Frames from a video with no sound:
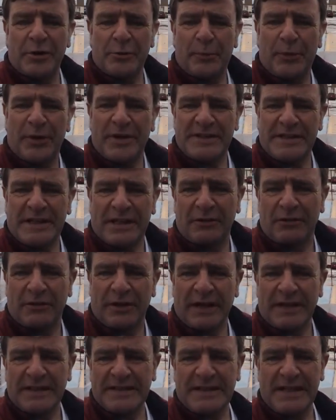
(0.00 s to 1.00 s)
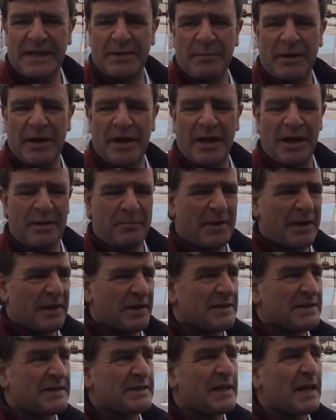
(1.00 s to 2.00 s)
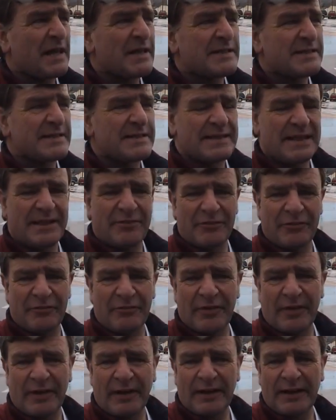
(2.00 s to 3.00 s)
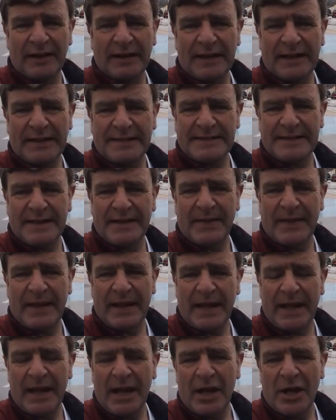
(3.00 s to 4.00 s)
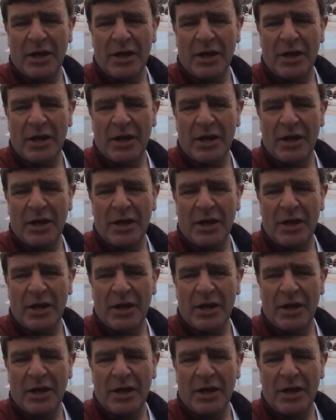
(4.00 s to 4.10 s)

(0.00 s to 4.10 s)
depressing looking scene behind me is Stephenville. It's in the